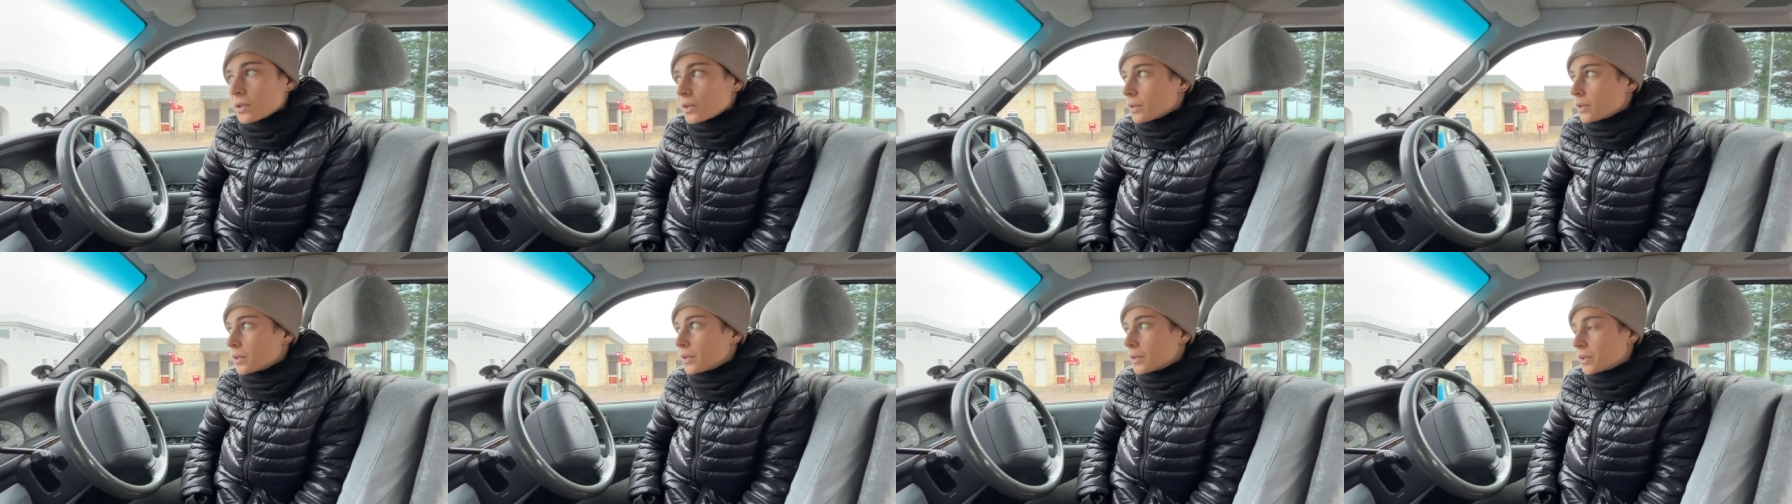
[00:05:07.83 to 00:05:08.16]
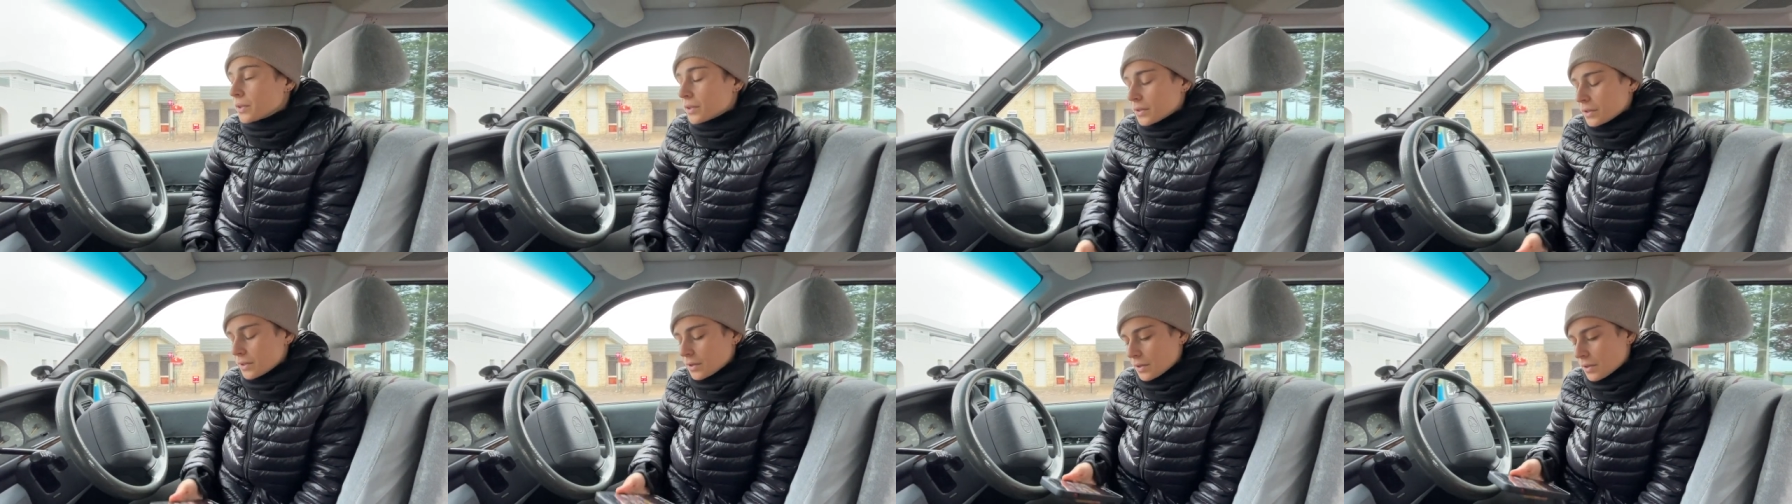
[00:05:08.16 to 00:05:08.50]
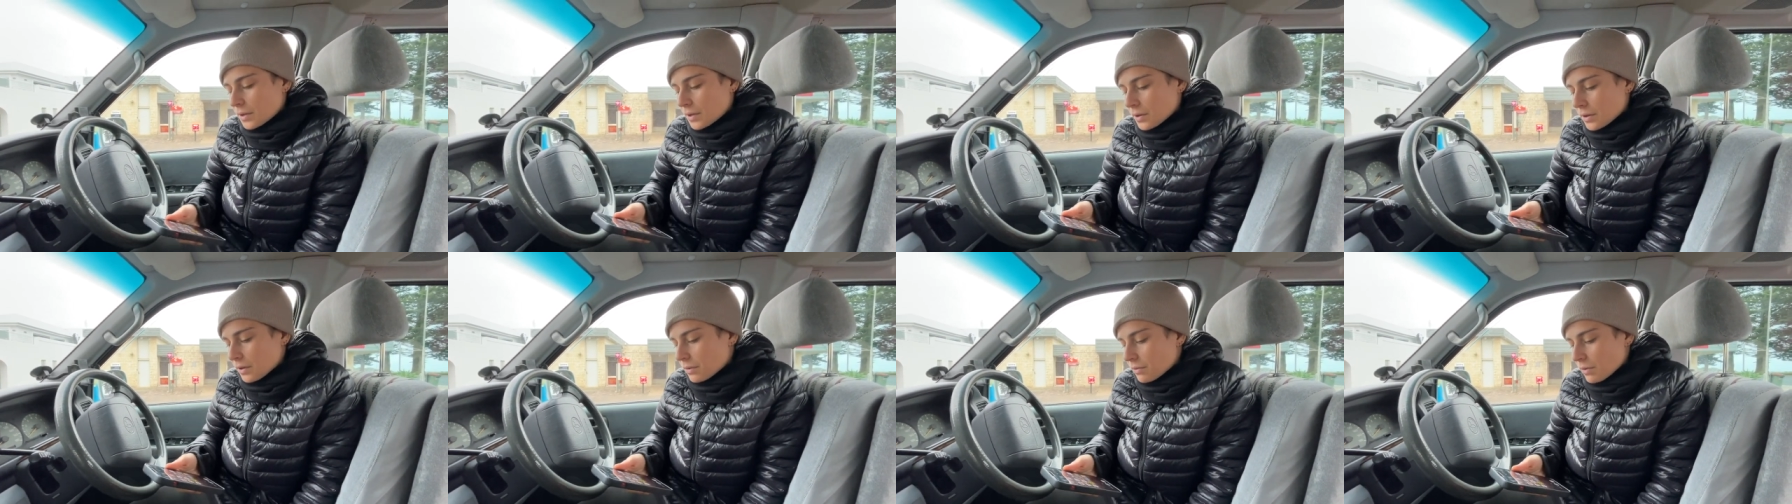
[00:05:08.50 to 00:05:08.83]
uh,
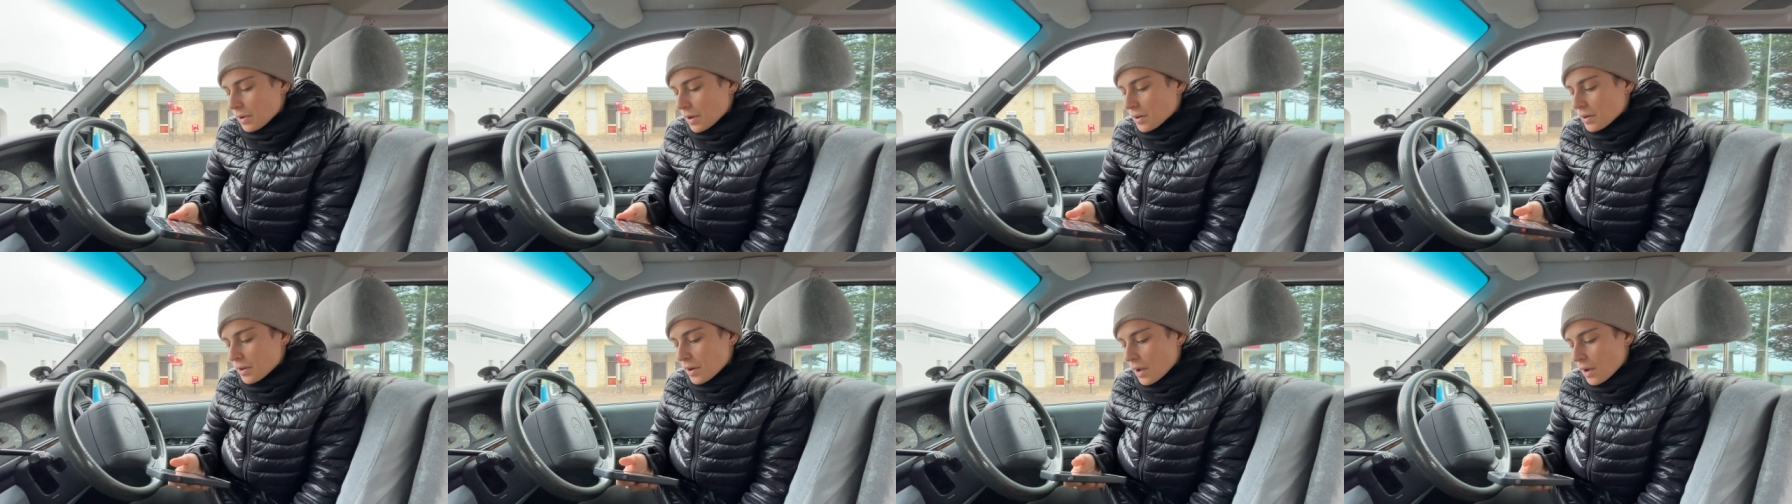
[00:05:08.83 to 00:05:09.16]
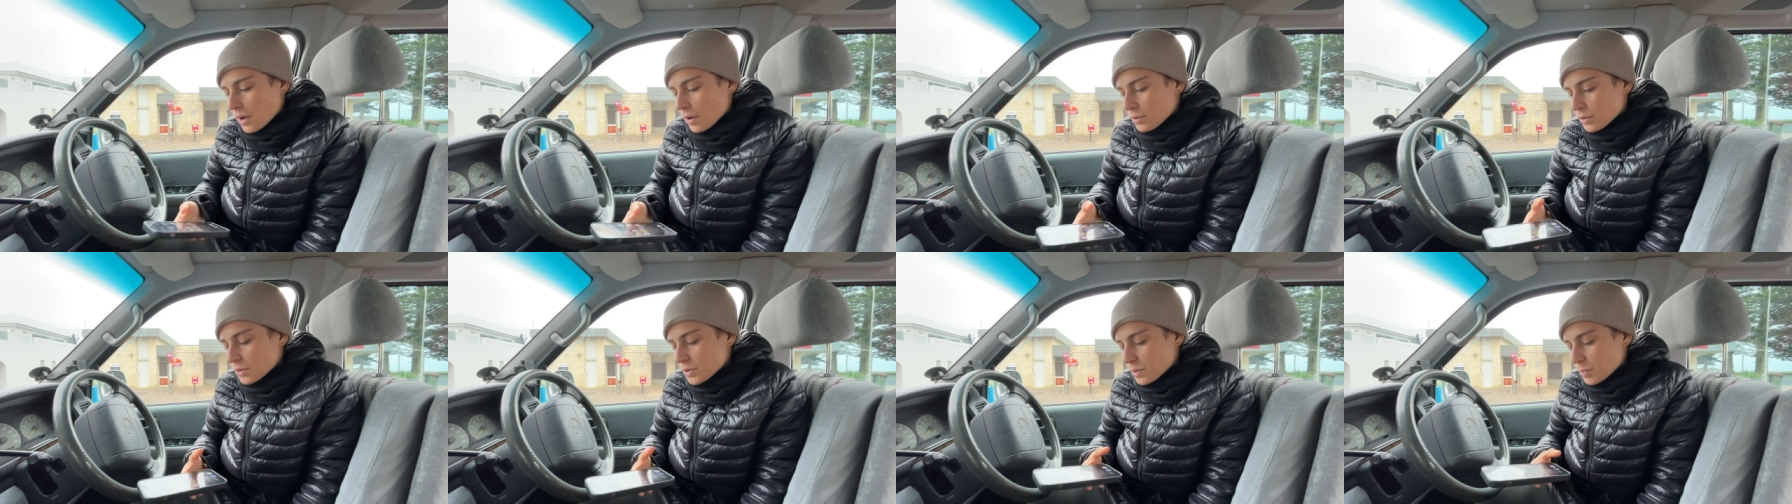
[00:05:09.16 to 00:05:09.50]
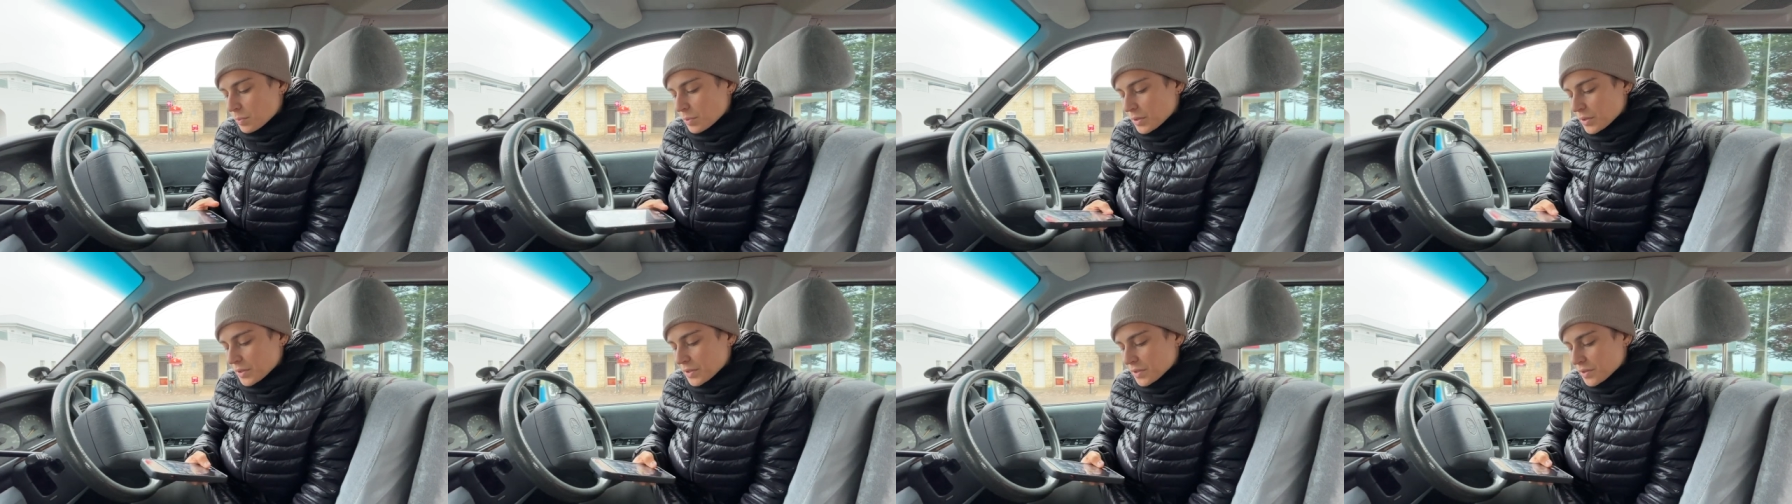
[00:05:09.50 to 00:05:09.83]
right now, the
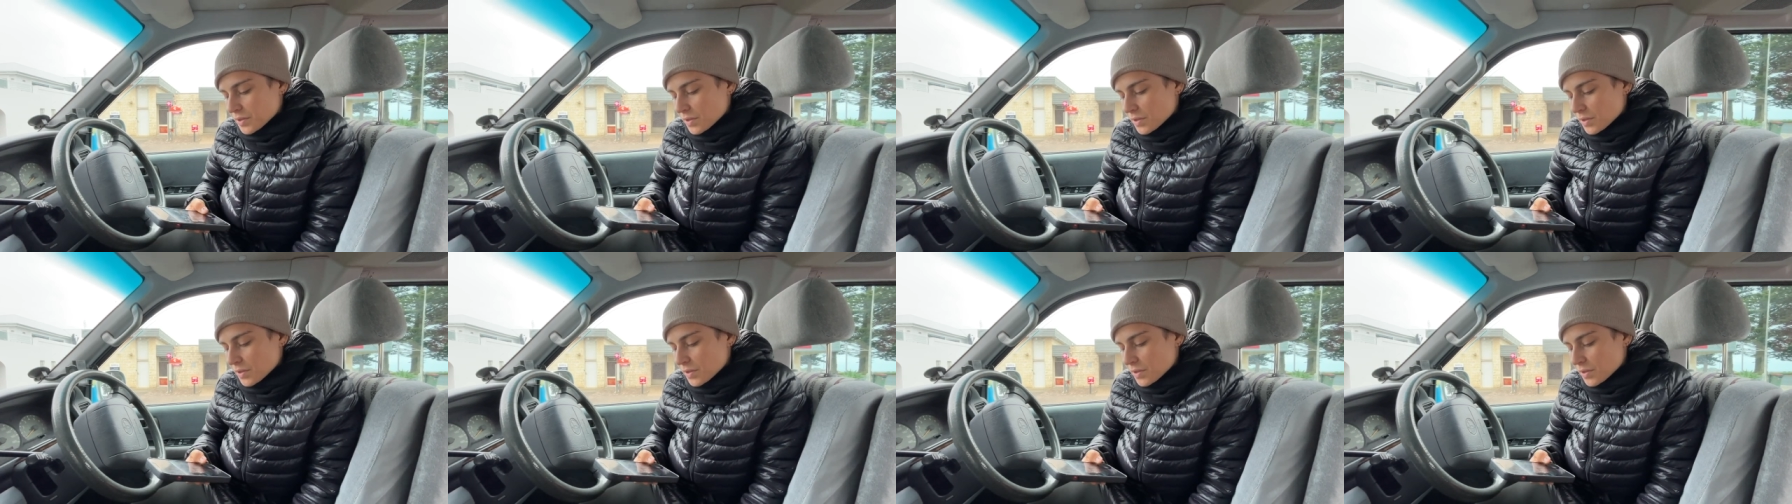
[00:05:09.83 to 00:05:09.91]
police